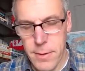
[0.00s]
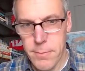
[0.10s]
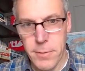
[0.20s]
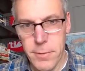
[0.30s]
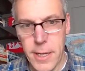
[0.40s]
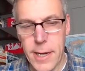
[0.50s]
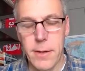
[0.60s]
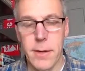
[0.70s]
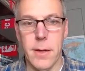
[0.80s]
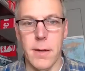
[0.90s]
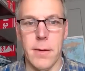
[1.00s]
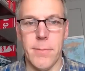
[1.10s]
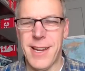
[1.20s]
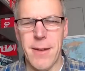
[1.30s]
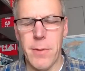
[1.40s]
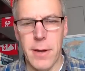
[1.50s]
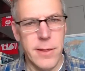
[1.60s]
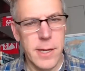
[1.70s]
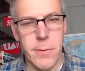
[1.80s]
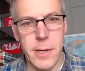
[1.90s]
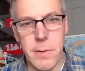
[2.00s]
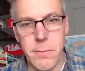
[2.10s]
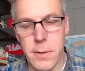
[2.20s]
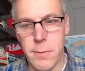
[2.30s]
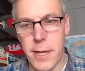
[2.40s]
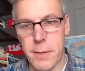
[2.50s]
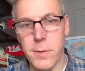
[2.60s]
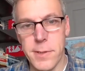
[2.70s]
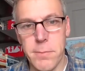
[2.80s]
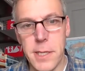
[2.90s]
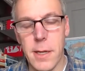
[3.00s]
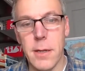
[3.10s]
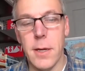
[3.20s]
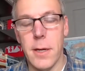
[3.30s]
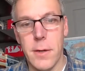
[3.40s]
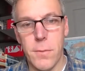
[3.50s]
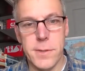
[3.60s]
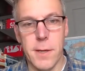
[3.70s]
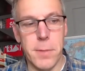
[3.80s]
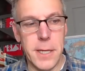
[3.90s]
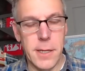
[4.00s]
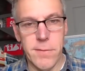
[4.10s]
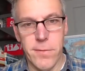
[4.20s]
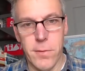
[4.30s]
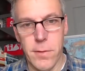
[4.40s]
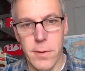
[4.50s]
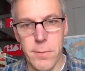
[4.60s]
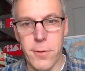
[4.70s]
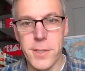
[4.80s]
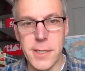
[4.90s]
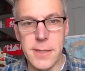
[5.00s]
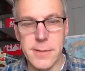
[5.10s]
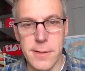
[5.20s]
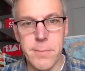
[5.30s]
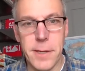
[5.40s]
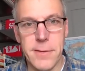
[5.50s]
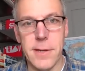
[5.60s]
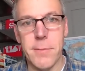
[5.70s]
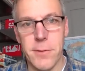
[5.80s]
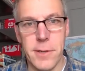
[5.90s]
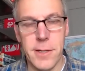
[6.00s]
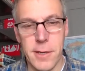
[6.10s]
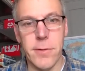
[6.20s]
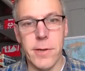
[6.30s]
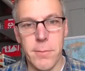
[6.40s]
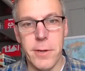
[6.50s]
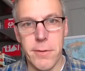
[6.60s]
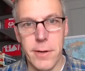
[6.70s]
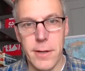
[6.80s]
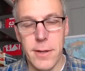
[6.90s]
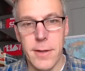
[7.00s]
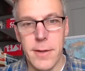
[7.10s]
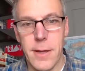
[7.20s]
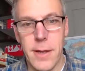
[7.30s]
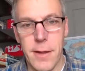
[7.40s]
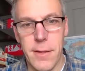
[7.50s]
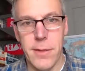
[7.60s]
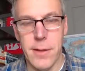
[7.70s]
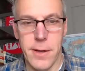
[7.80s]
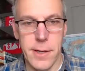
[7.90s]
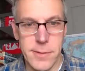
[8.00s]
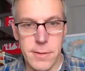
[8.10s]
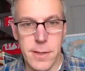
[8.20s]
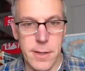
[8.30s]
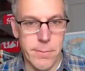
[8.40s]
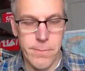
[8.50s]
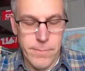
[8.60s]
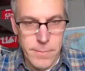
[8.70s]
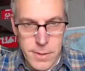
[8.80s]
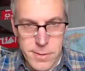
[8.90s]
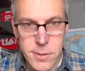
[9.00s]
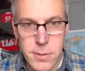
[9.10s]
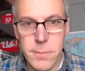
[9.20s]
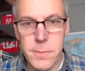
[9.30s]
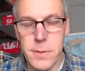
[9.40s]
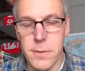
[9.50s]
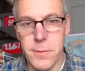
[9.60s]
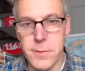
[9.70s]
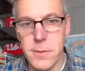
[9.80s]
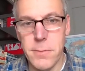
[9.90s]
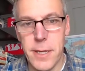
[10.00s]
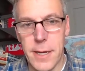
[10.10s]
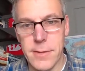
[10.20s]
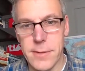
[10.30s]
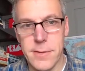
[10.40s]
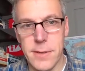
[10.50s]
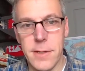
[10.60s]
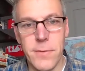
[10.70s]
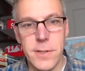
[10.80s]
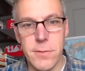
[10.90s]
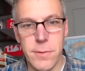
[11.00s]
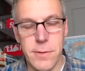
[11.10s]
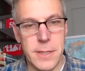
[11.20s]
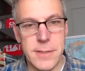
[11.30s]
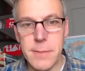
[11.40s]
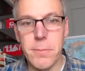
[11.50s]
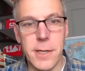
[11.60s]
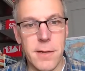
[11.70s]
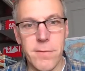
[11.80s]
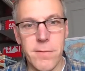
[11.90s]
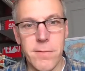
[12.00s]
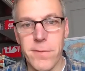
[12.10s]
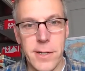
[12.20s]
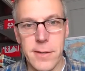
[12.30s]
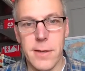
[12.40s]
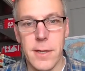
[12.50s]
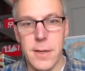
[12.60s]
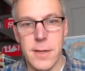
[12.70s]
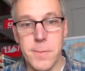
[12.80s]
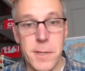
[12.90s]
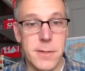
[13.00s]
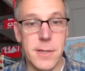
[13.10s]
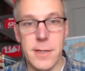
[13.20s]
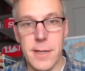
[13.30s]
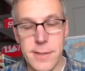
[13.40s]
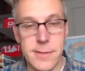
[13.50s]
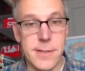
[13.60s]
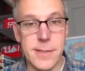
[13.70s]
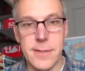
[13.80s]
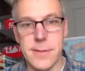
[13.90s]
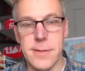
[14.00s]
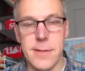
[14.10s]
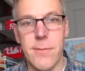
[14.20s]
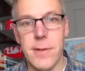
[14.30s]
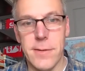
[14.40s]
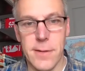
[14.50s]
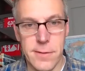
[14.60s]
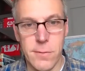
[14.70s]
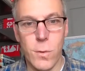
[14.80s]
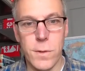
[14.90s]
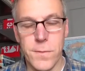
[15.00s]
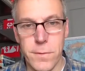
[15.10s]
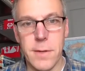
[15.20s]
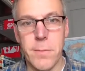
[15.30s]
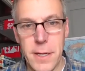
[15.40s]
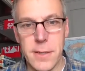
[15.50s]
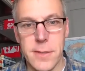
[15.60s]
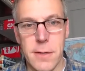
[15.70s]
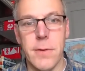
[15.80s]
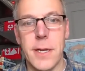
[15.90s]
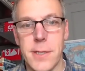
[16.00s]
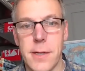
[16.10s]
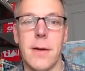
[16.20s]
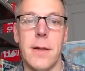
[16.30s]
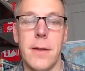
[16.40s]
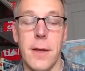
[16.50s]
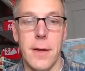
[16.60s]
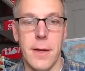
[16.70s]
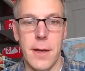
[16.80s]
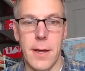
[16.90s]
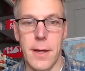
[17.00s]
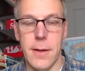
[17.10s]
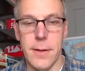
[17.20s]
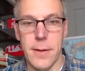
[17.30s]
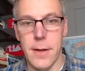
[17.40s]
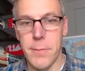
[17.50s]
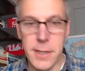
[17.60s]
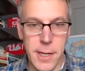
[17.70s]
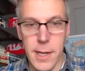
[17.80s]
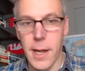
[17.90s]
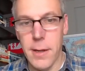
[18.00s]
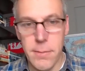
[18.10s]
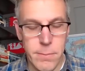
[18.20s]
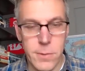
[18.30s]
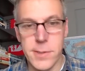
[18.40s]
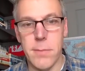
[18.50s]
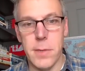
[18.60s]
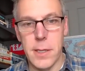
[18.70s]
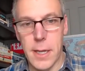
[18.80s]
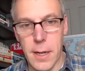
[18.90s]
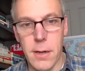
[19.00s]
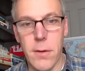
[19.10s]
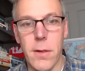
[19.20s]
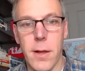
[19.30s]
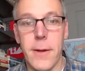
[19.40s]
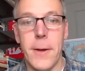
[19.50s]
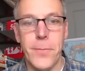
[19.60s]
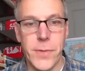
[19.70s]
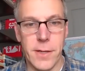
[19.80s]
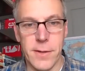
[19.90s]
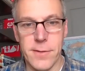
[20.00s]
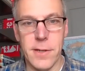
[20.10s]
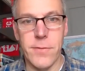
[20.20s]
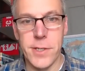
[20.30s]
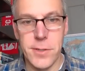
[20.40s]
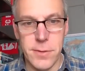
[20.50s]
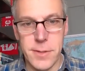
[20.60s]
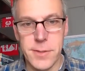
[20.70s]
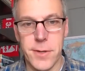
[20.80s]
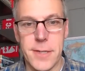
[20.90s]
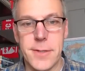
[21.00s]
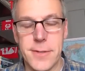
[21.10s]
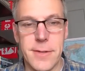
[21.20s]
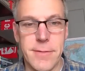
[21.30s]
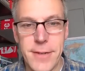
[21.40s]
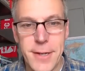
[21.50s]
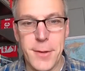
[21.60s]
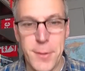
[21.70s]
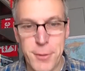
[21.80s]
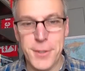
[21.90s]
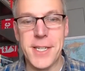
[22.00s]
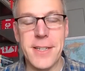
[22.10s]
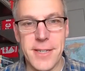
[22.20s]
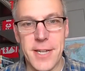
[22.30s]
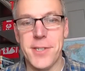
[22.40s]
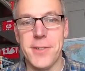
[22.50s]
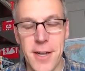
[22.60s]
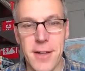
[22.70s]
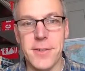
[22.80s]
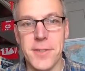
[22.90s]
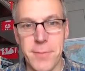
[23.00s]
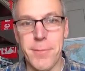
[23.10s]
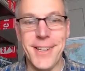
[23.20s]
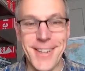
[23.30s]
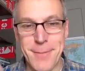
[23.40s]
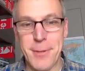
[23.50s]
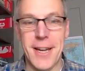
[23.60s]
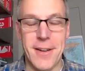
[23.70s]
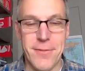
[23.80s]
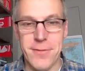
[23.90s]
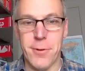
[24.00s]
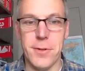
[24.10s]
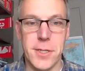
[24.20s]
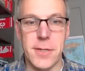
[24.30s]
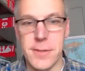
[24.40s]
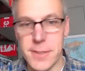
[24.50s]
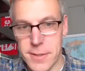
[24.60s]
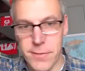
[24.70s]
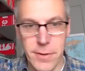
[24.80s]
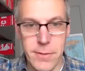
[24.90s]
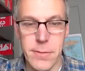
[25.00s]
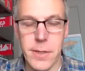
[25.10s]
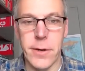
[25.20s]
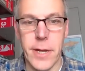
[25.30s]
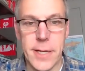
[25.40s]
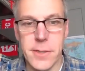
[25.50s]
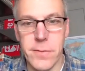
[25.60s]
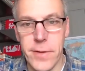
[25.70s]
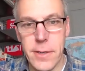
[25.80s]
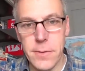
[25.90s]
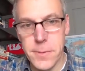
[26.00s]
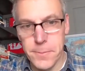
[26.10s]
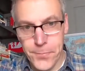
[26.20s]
black, I think it might have been a black Mozambican, was competing for the Portuguese Olympic team during the colonial period. And I assumed or presumed that this individual would have been deeply conflicted, especially in the 1960s and 70s, as the wars for independence are raging on, and in Guinea and Mozambique and Angola. And this individual is dressed in, the Portuguese national colors, competing on behalf of Portugal in these different international venues.